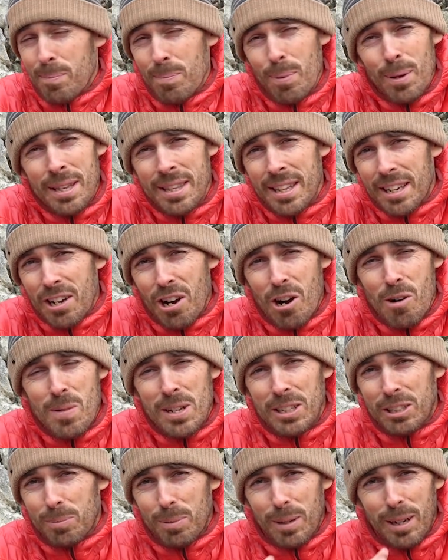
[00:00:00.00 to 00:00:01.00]
Put in the
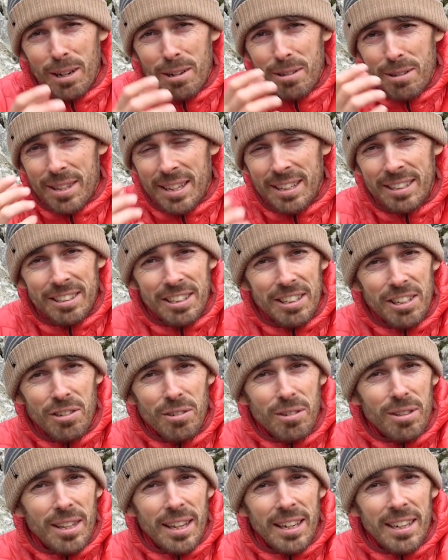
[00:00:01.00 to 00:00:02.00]
comments below things that
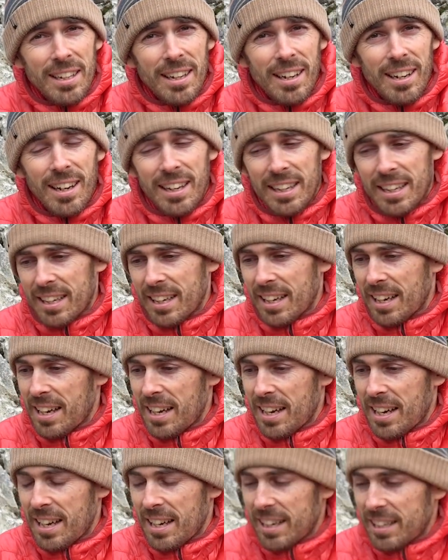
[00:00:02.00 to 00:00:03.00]
you think are like
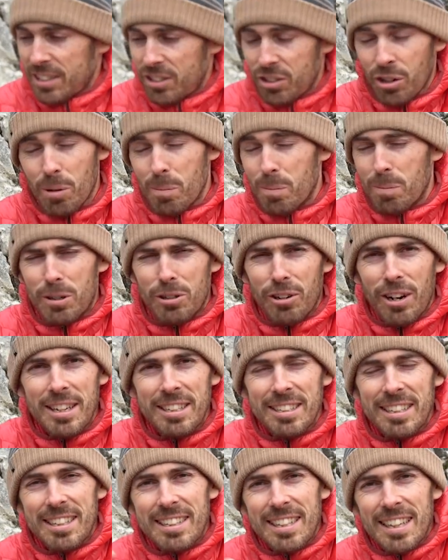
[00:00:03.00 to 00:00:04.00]
top
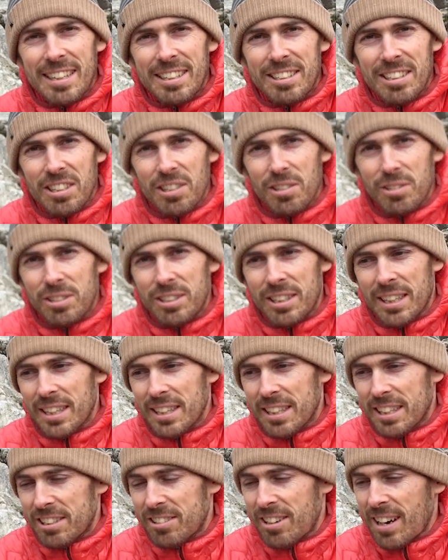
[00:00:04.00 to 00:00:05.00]
crazy things that you see
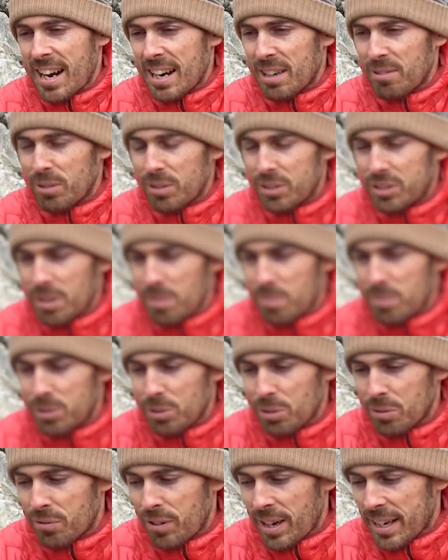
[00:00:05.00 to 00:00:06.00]
at the crag with some
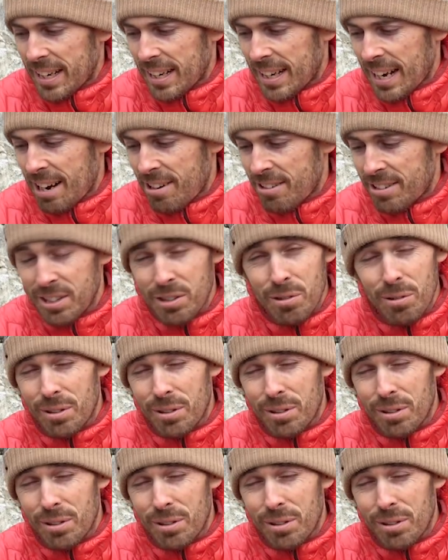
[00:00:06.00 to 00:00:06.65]
sort of regularity,